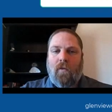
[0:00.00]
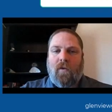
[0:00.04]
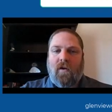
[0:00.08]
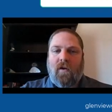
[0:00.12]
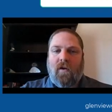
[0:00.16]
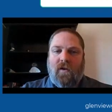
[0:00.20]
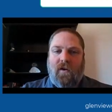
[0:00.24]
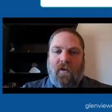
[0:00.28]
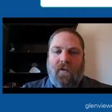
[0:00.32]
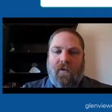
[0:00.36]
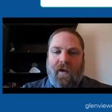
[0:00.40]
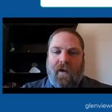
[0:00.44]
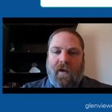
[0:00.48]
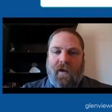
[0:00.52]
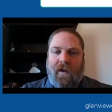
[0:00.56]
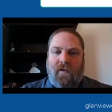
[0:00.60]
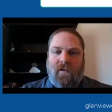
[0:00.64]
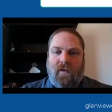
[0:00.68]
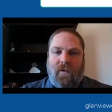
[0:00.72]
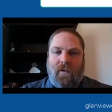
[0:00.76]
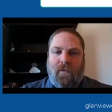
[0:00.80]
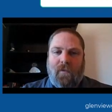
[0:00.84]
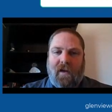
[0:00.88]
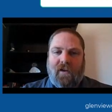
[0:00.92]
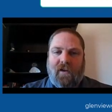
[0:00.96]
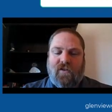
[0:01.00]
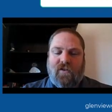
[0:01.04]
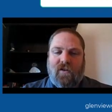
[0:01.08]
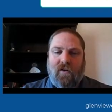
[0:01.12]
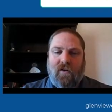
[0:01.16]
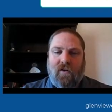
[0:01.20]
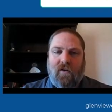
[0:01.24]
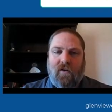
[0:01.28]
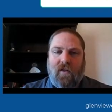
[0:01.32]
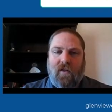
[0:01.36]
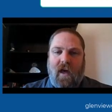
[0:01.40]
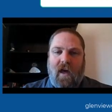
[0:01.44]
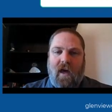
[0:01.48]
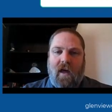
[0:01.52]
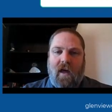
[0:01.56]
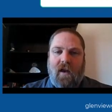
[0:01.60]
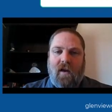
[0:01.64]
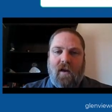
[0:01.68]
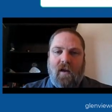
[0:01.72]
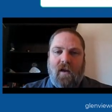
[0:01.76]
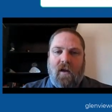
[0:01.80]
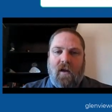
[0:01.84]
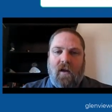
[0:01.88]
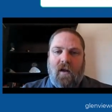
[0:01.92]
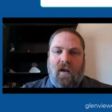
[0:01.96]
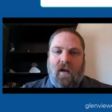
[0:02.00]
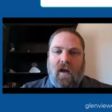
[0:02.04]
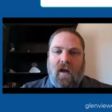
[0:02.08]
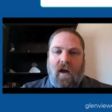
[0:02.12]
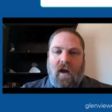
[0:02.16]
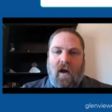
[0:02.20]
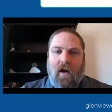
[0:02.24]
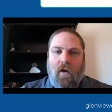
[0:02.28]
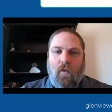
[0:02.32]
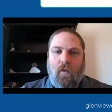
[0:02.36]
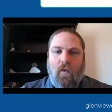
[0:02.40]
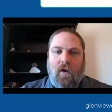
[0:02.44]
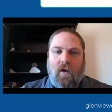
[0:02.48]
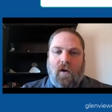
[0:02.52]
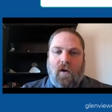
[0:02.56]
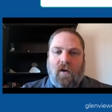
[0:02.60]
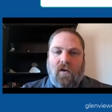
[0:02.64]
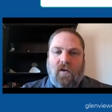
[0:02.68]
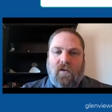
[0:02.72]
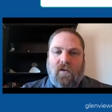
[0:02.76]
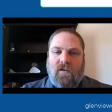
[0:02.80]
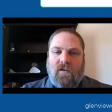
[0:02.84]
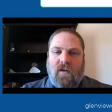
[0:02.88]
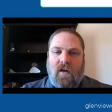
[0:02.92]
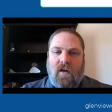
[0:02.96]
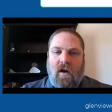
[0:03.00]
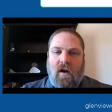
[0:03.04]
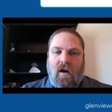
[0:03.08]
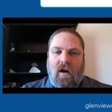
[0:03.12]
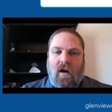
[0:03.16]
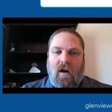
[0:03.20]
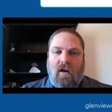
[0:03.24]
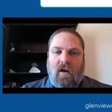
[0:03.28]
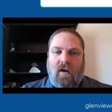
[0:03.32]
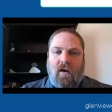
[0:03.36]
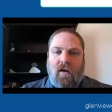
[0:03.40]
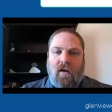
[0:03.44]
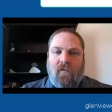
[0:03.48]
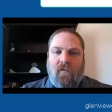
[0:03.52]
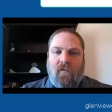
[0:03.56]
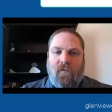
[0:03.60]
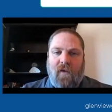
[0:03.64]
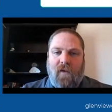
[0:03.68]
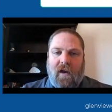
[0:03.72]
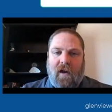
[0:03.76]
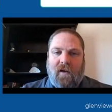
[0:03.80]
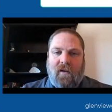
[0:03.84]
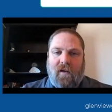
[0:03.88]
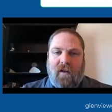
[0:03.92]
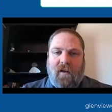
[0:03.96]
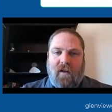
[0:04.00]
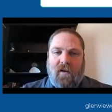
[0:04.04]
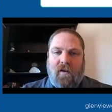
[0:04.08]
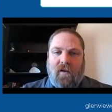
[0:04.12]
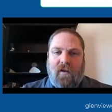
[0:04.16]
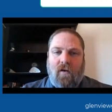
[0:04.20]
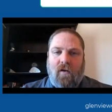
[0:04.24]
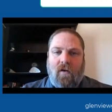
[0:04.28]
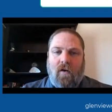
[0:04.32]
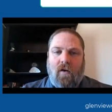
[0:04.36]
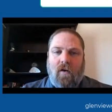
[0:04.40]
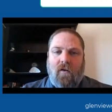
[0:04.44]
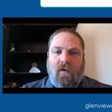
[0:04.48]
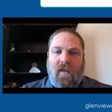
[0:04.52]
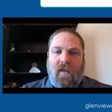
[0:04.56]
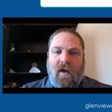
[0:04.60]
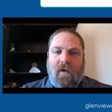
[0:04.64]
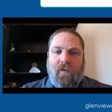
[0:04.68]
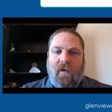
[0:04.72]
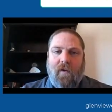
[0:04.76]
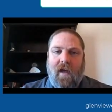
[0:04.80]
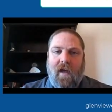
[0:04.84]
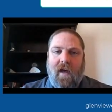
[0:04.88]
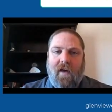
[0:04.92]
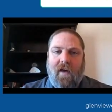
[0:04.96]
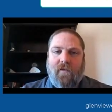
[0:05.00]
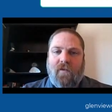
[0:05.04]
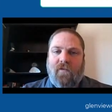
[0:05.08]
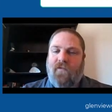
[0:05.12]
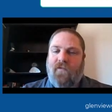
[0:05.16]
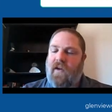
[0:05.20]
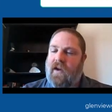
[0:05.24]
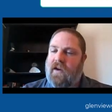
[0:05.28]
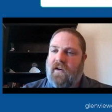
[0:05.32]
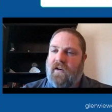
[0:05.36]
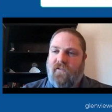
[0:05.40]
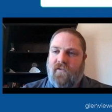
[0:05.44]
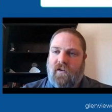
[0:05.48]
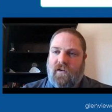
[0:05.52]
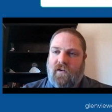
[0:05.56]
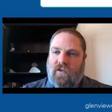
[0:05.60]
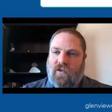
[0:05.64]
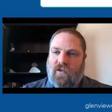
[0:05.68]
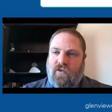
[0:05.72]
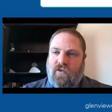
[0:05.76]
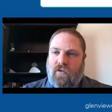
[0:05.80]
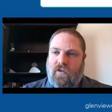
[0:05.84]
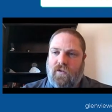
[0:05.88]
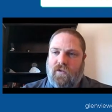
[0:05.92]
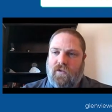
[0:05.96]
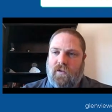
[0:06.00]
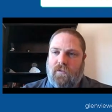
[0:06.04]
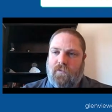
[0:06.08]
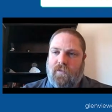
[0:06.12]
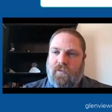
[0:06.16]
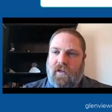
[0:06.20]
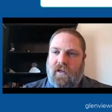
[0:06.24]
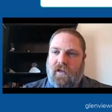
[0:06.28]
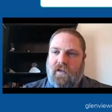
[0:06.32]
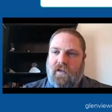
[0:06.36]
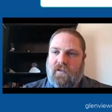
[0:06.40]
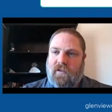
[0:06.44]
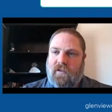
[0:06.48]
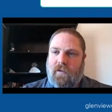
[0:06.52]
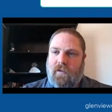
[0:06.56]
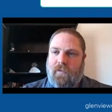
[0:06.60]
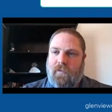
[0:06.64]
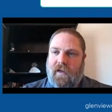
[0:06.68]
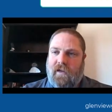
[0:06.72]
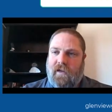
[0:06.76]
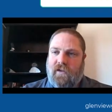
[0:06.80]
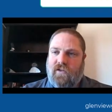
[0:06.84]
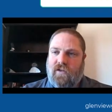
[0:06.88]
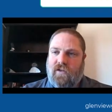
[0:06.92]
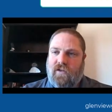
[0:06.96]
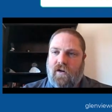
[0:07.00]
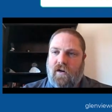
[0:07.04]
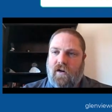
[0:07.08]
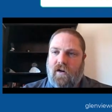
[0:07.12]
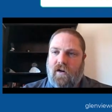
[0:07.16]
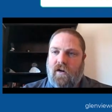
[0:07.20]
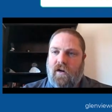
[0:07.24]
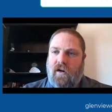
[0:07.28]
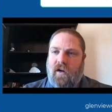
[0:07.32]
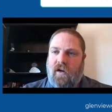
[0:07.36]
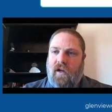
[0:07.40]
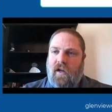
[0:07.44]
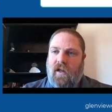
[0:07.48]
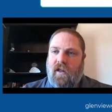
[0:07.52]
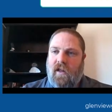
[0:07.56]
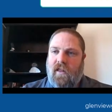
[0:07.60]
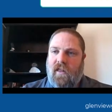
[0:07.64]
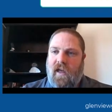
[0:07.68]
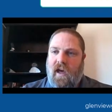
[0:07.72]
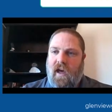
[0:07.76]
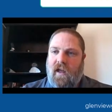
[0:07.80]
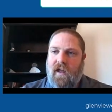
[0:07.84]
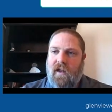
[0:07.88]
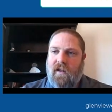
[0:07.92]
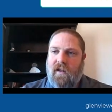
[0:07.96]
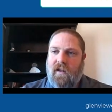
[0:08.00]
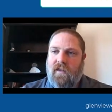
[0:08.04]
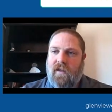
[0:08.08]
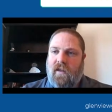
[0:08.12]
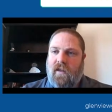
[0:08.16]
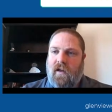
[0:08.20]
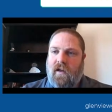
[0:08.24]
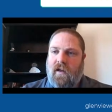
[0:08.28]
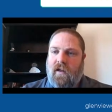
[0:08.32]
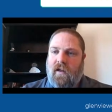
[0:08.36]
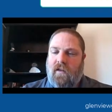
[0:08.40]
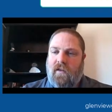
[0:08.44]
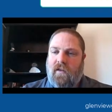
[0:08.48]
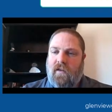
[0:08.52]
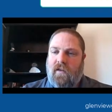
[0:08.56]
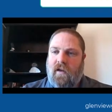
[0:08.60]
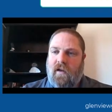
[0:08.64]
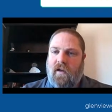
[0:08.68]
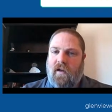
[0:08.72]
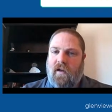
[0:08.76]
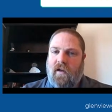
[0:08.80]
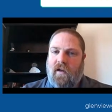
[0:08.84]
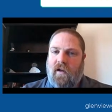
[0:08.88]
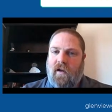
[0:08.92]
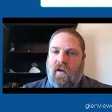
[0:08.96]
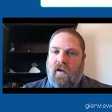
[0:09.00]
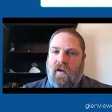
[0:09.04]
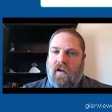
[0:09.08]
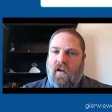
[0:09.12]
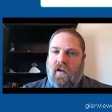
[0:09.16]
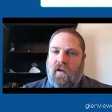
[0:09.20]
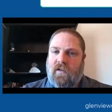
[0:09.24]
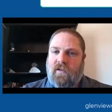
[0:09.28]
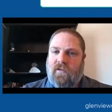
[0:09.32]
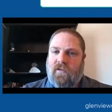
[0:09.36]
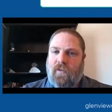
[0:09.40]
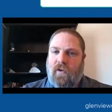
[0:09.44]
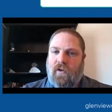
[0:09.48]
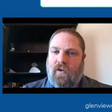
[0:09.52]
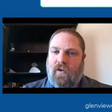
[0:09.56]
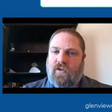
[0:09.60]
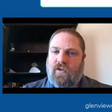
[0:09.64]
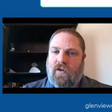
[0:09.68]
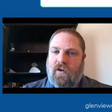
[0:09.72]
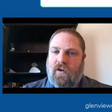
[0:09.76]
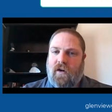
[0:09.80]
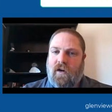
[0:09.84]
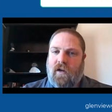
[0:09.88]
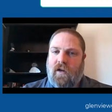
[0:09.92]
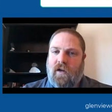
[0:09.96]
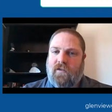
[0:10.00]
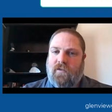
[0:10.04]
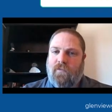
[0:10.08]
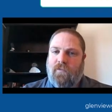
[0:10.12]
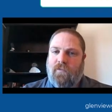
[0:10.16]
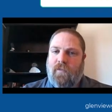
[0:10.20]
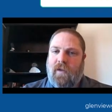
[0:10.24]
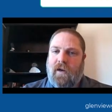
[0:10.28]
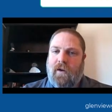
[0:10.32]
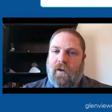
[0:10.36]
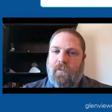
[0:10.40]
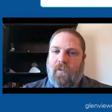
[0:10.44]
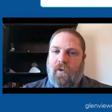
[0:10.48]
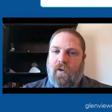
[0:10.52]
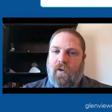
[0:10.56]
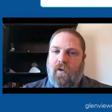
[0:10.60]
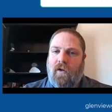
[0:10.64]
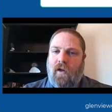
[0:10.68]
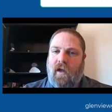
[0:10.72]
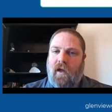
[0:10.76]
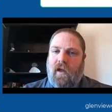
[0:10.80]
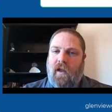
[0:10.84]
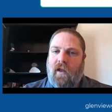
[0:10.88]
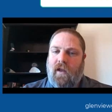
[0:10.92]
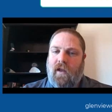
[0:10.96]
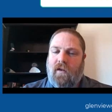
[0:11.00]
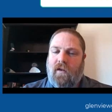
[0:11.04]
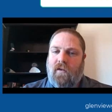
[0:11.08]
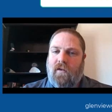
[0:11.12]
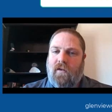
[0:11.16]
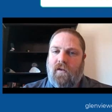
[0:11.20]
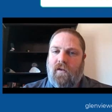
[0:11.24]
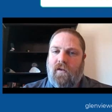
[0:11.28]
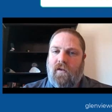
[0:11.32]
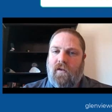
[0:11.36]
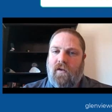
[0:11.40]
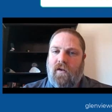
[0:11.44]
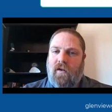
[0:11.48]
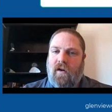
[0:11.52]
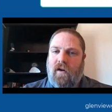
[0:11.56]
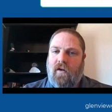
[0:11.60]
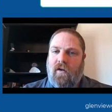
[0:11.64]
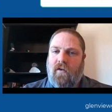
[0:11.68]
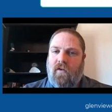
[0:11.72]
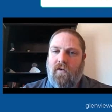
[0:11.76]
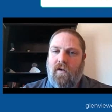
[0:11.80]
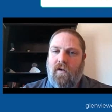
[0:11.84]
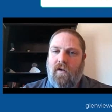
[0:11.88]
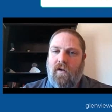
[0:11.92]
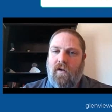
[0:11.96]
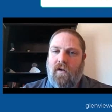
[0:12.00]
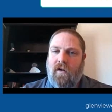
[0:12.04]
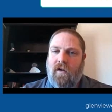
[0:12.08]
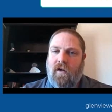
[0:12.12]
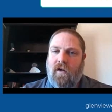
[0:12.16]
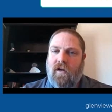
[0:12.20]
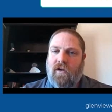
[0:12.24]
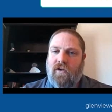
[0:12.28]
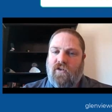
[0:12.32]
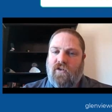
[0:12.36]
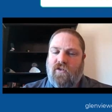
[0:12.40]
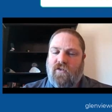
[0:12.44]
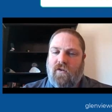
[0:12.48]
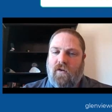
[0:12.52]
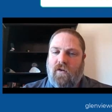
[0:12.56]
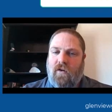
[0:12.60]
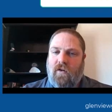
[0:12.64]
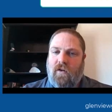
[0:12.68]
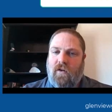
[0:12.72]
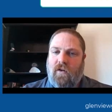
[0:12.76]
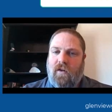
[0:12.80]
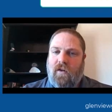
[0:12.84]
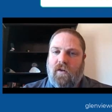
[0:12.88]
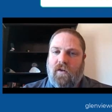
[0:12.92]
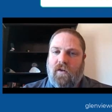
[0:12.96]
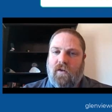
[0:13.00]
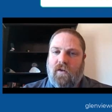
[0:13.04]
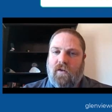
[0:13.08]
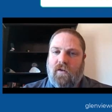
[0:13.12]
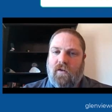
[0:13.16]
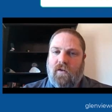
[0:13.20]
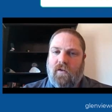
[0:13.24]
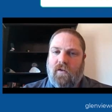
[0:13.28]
what we're doing to make sure that workers aren't affected, or that we have effective controls in place to make sure that the exposure is minimal and, you know, controlled.